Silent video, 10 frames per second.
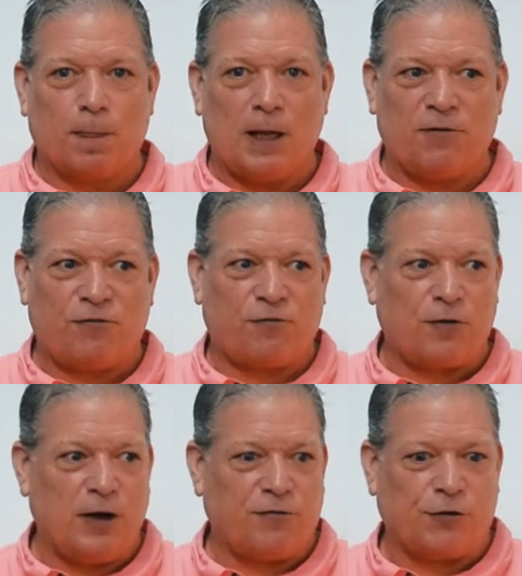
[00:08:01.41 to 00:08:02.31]

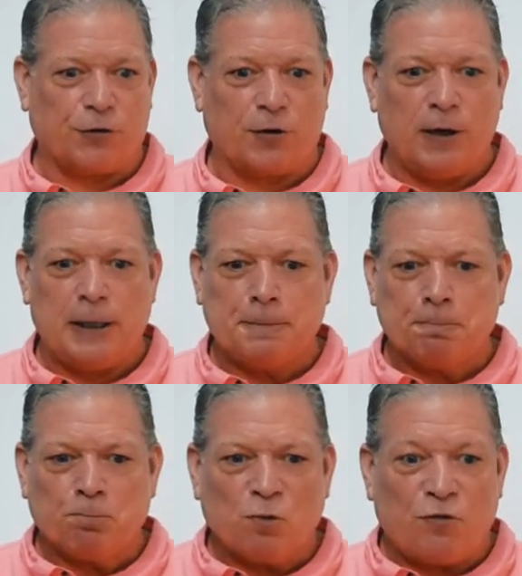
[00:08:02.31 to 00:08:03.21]
If you're
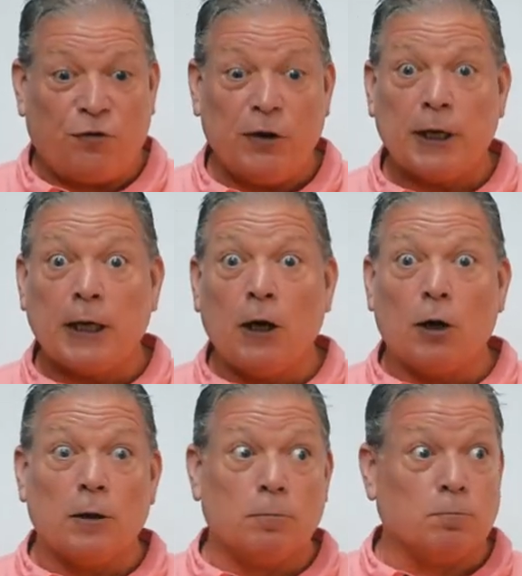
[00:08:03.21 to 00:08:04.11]

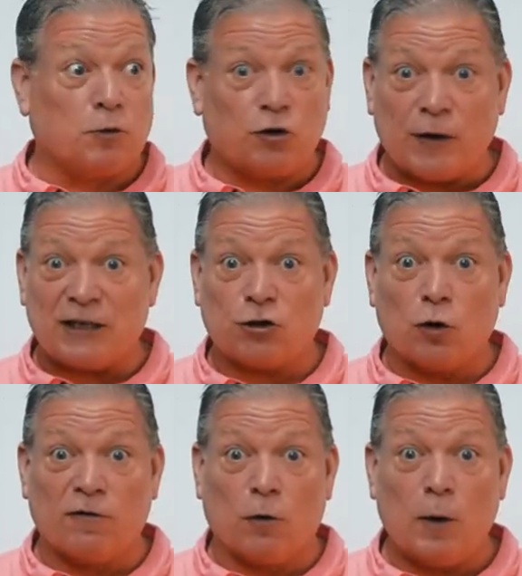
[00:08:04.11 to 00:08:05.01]
feeling stressed
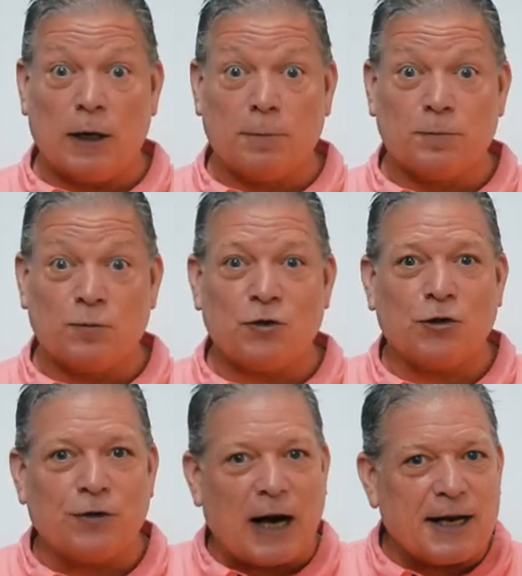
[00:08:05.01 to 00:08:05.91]
or overwhelmed,
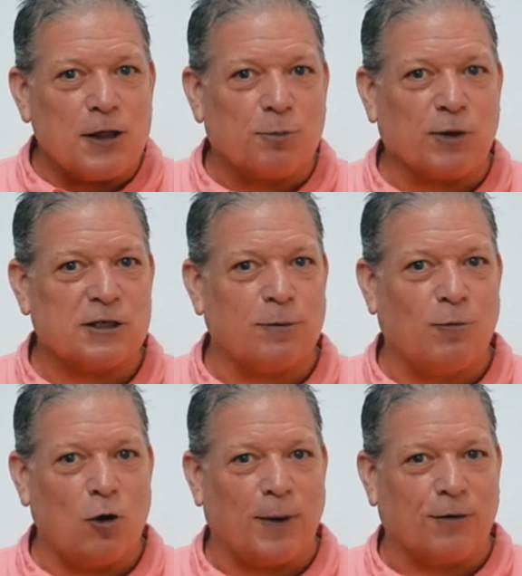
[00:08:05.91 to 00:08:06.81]
you're not in the present
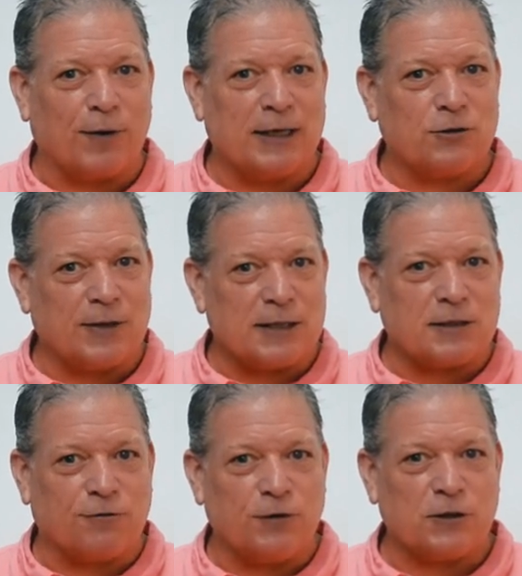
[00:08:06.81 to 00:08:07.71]
moment, right? So
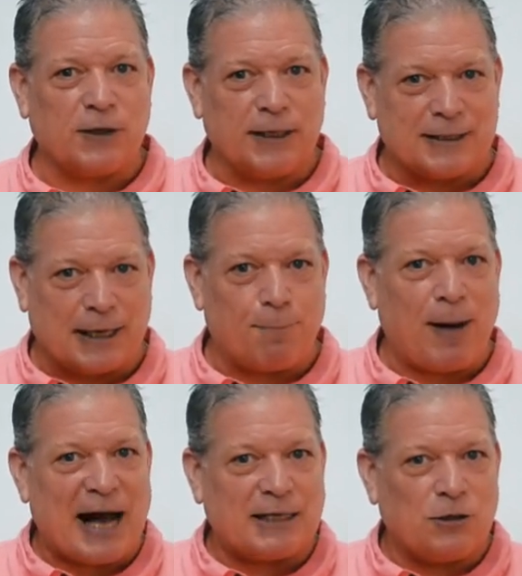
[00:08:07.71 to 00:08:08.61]
that's the first thing, is get
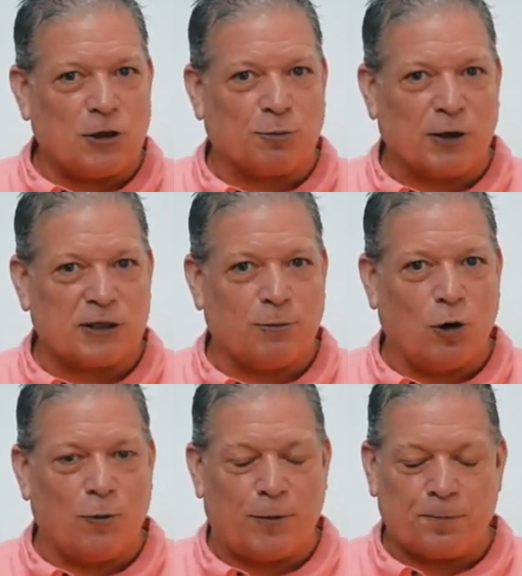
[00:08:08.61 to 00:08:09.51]
back into the present
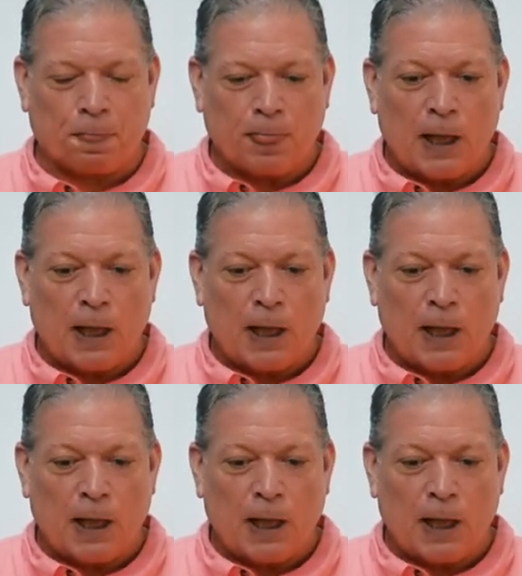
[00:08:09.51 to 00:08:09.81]
moment.